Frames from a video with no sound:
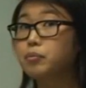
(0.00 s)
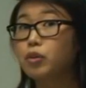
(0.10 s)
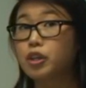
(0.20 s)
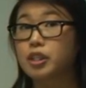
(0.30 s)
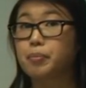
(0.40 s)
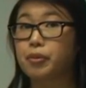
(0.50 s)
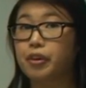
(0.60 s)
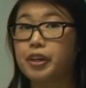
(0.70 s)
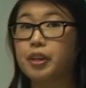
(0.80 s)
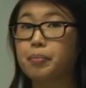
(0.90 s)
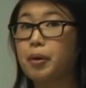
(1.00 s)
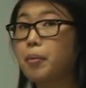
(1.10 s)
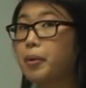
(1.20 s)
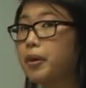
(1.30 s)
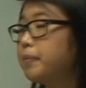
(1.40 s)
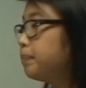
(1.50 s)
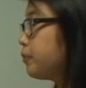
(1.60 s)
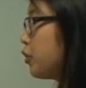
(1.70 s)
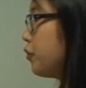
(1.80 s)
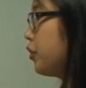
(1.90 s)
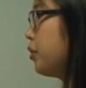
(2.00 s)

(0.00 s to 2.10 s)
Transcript: not temporary, they're permanent over